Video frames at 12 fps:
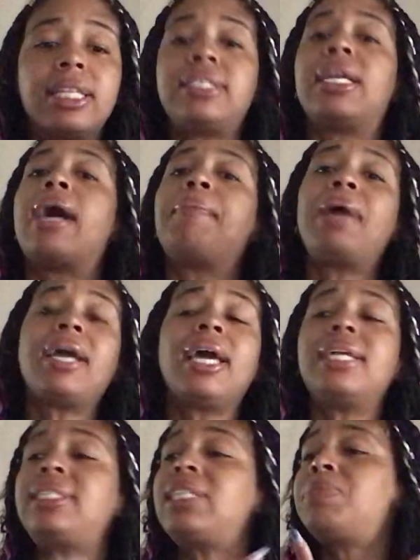listen, I
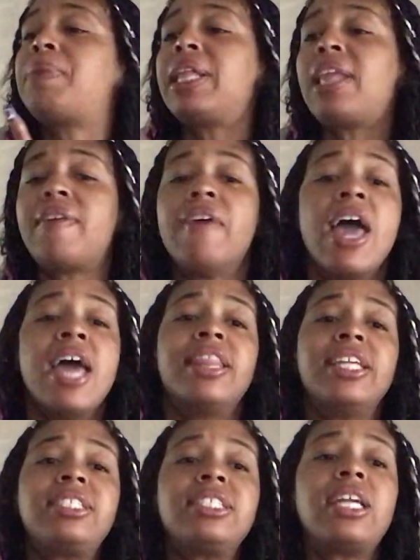gotta change my life.
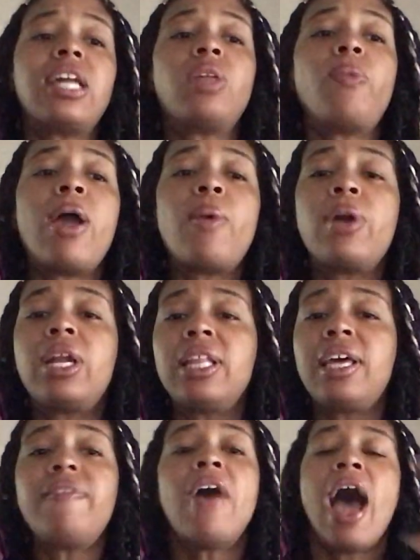This is not the way I want to
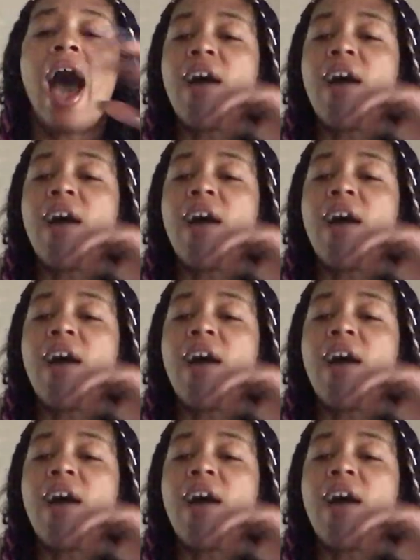live.